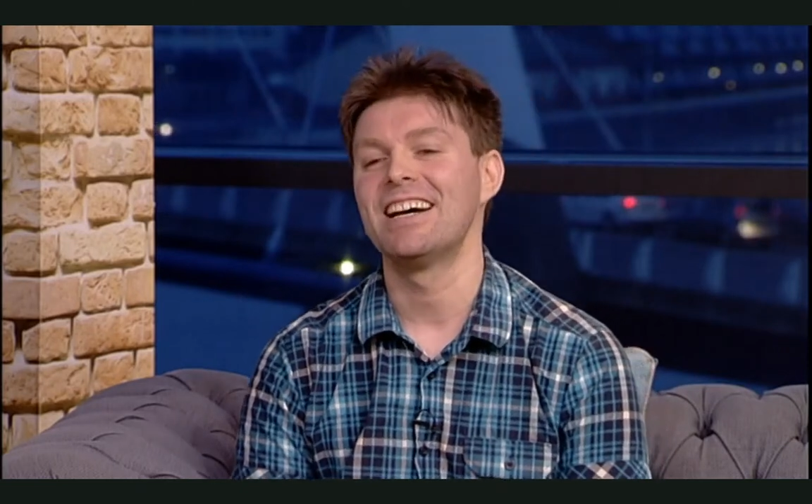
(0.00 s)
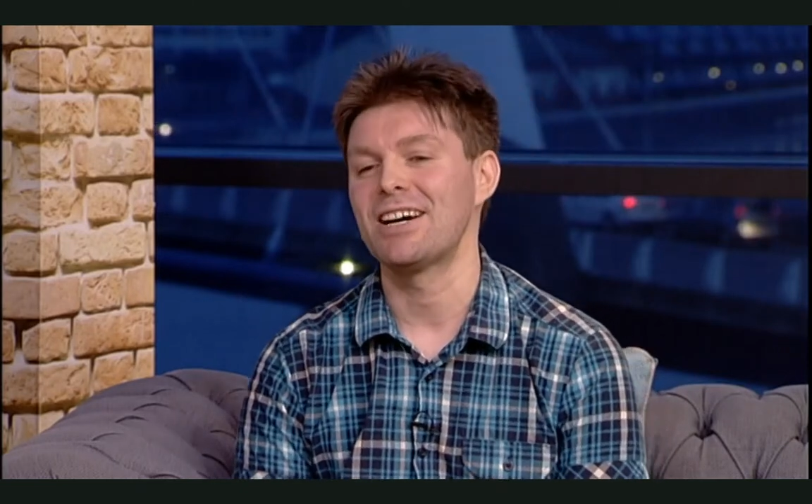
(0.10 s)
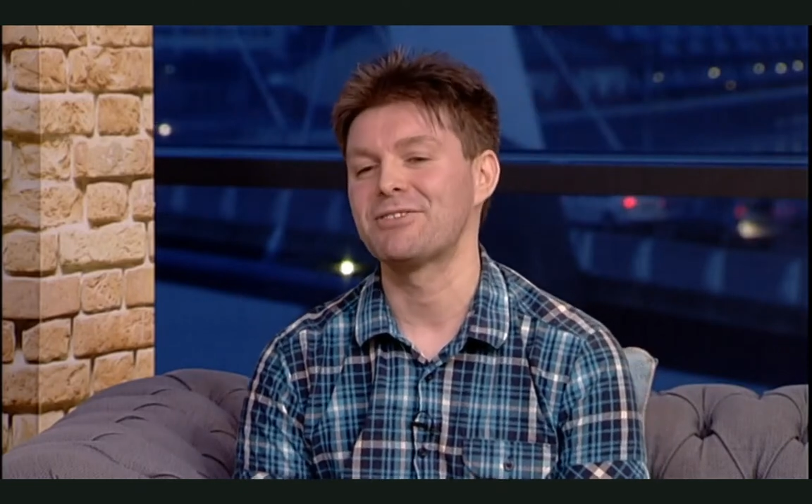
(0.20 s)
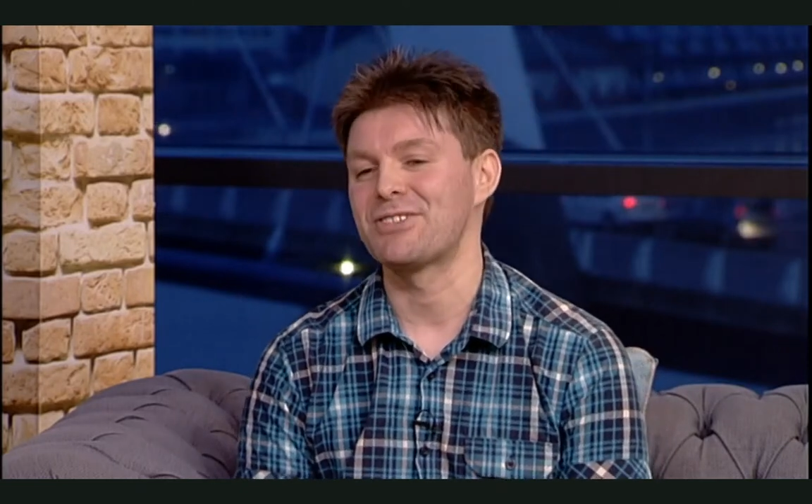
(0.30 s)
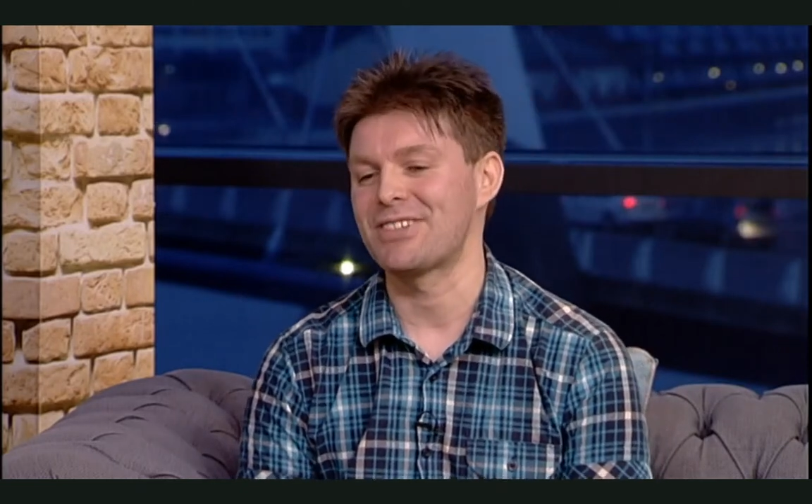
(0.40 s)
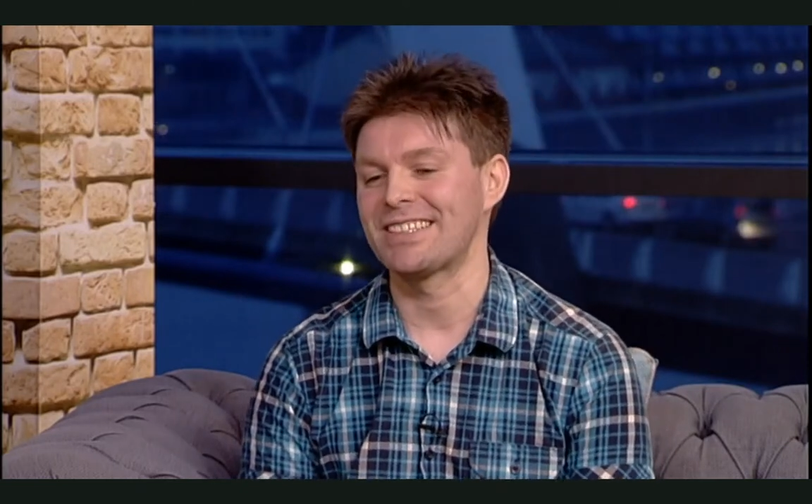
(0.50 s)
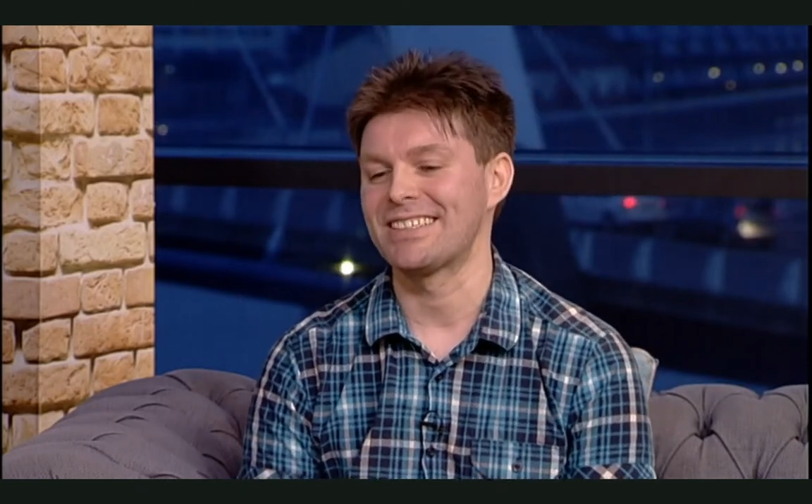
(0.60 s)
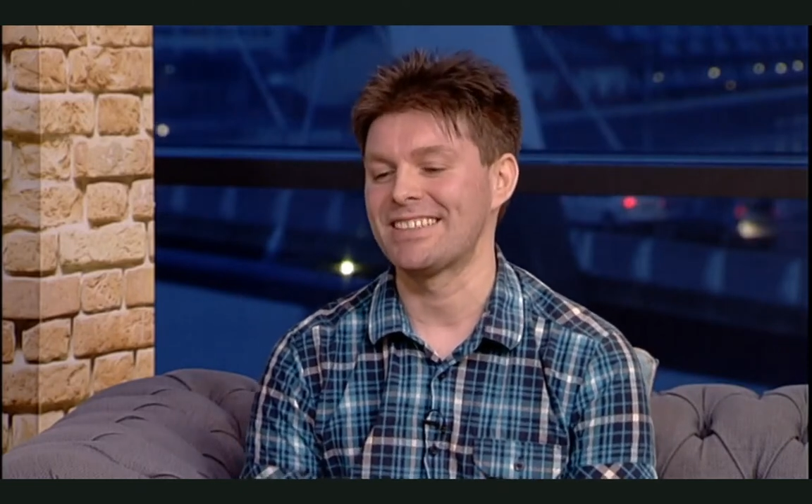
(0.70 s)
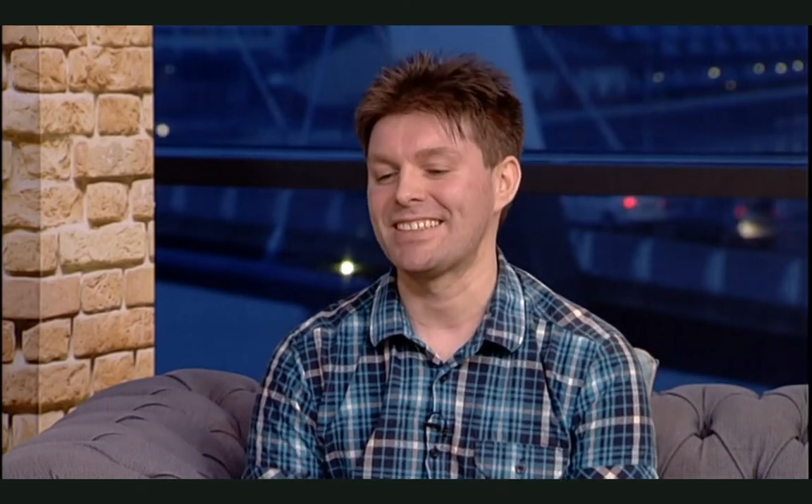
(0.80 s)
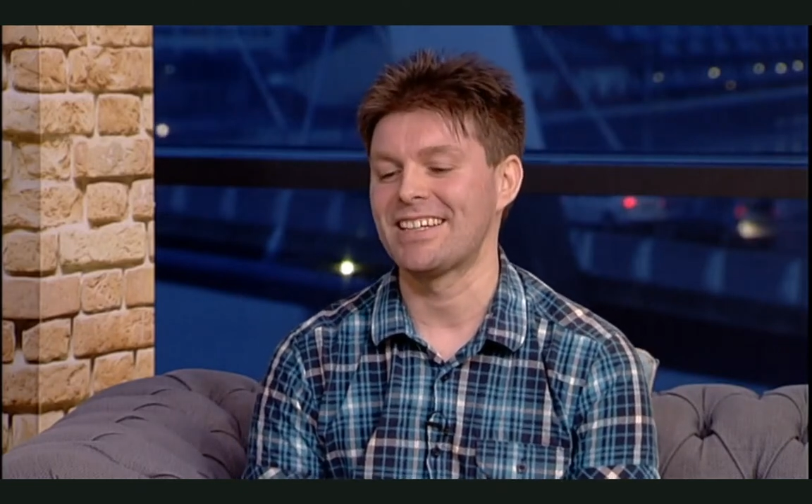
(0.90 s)
have to try
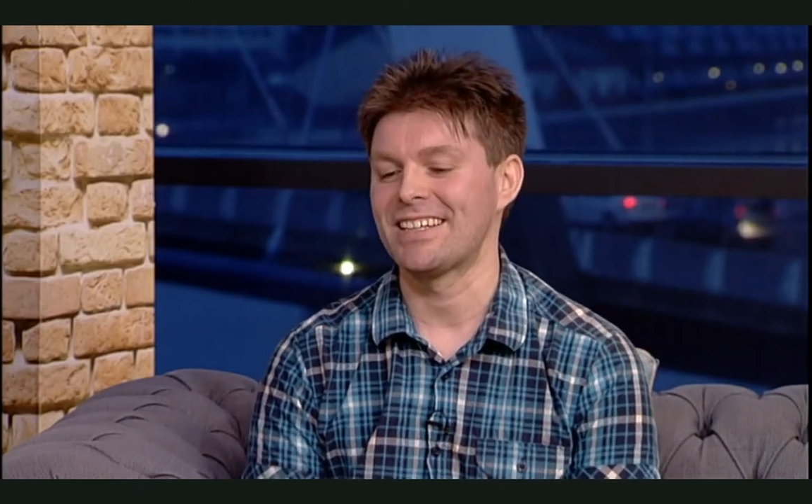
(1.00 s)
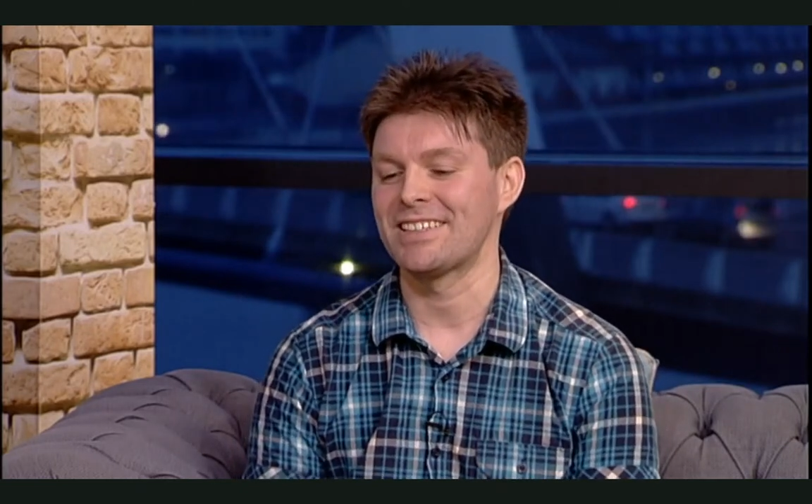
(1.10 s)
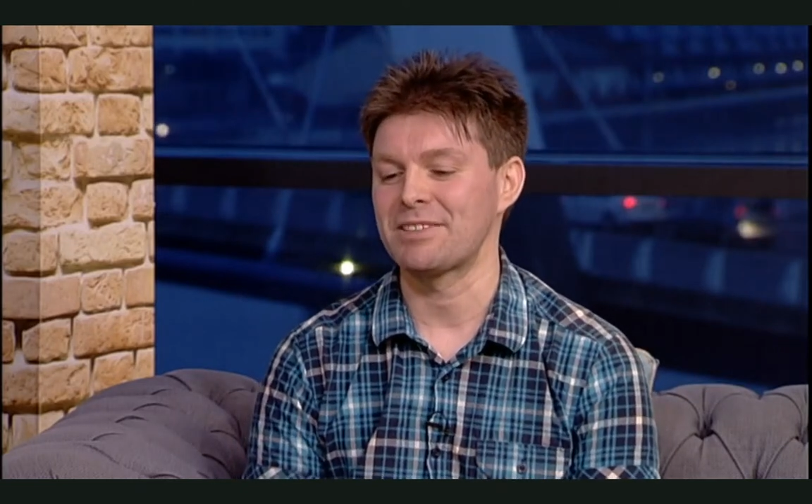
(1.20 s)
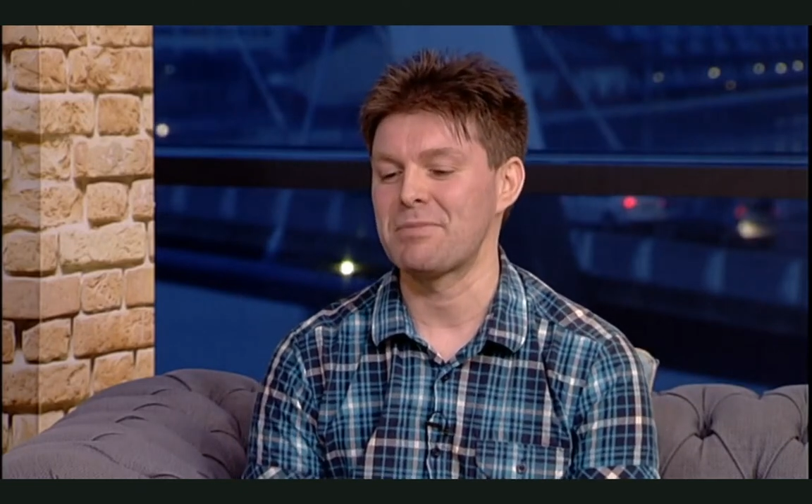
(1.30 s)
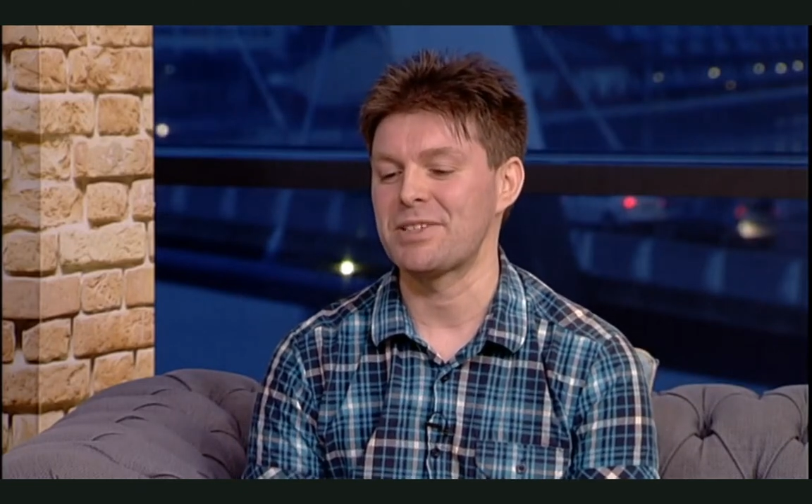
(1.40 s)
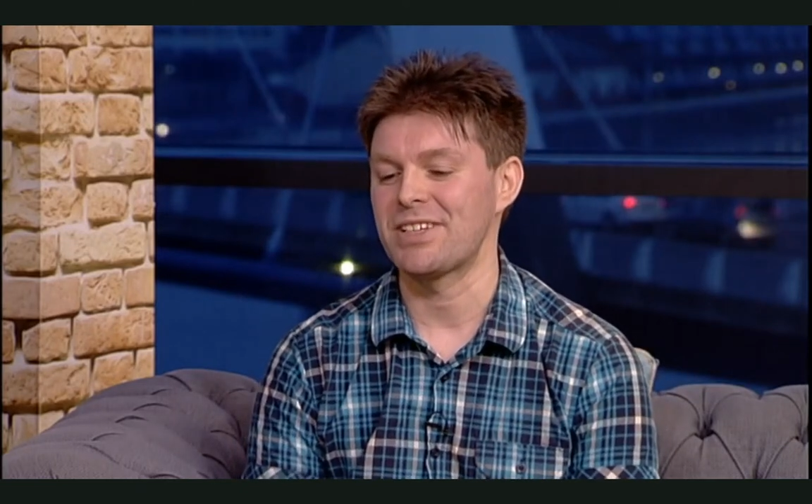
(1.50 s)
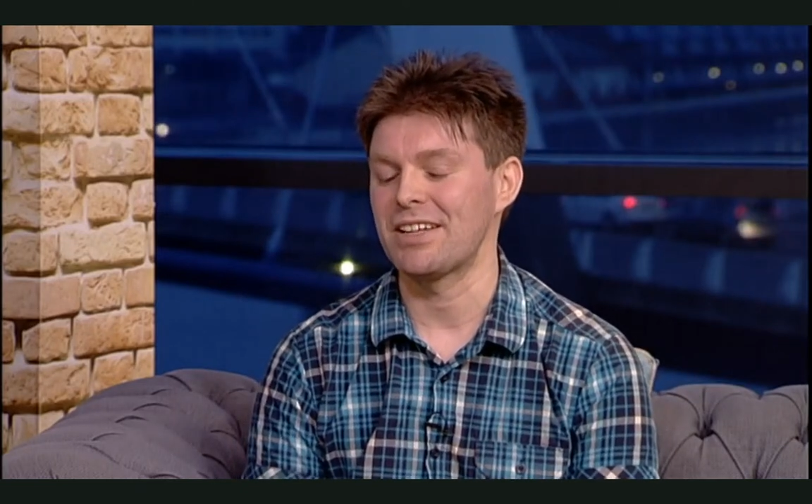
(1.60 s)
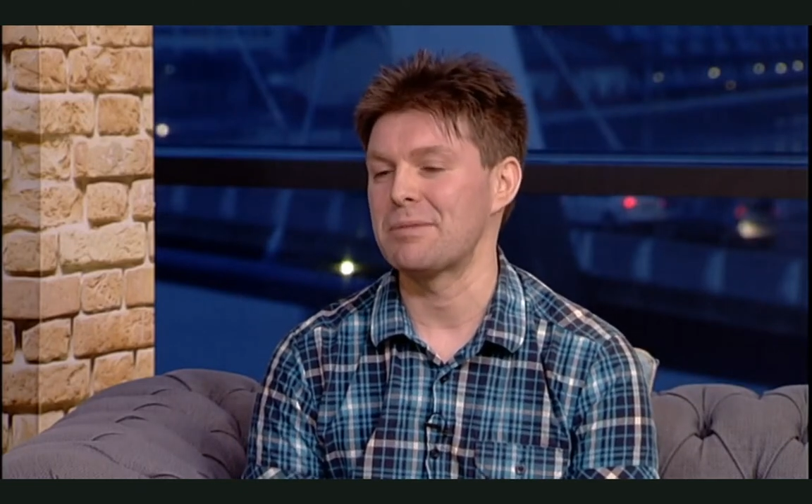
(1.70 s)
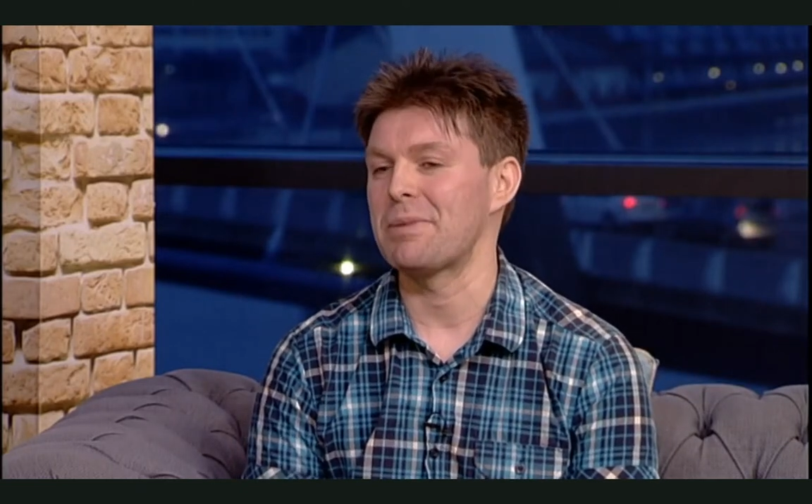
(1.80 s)
and yeah sell it.